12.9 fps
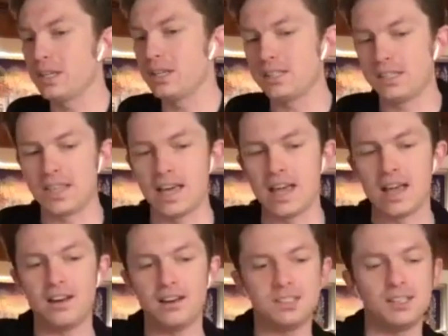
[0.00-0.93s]
is
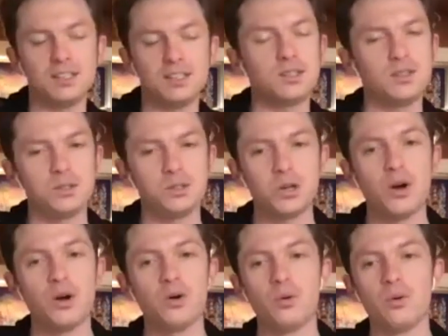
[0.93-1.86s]
that since the
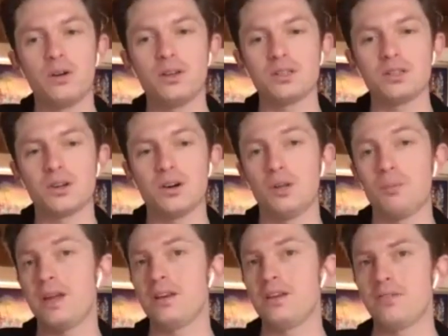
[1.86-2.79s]
show is called
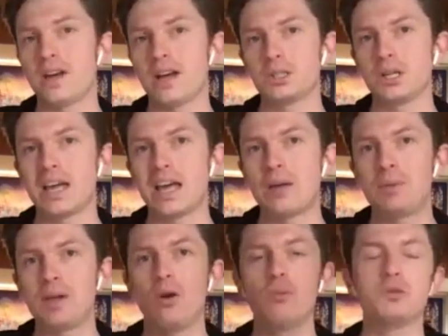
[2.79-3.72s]
Manufacturing
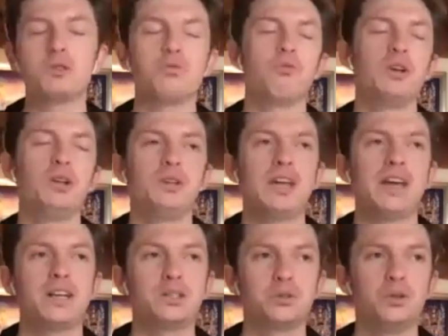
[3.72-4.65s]
Happy Hour, it was a real
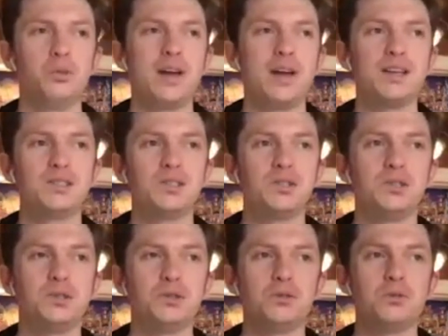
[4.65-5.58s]
natural way to
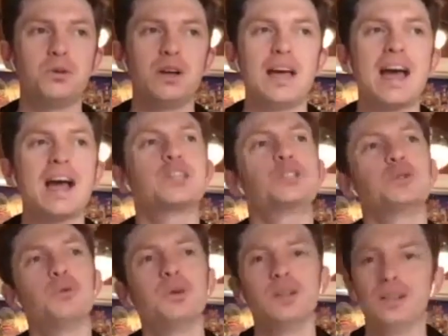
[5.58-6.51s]
do
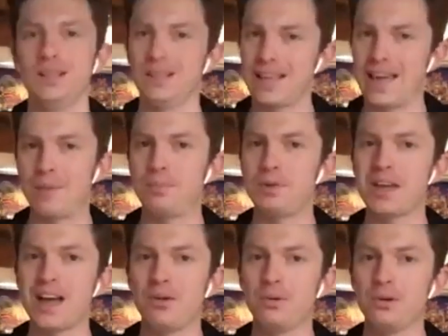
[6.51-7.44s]
actual happy
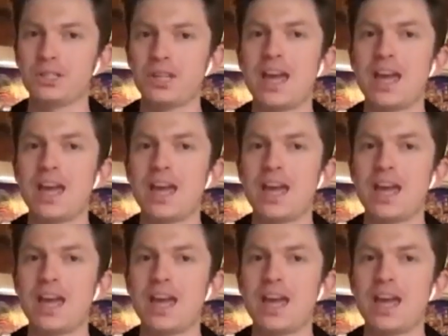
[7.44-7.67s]
hours,